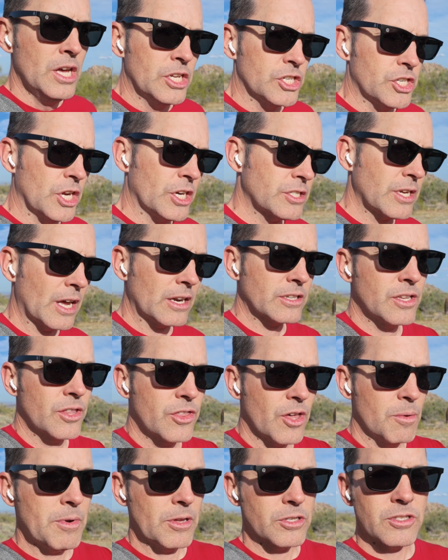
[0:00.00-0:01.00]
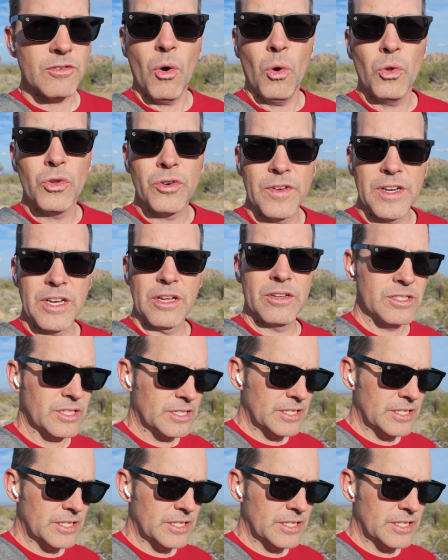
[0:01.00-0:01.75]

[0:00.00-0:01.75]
Change titles and thumbnails of older videos to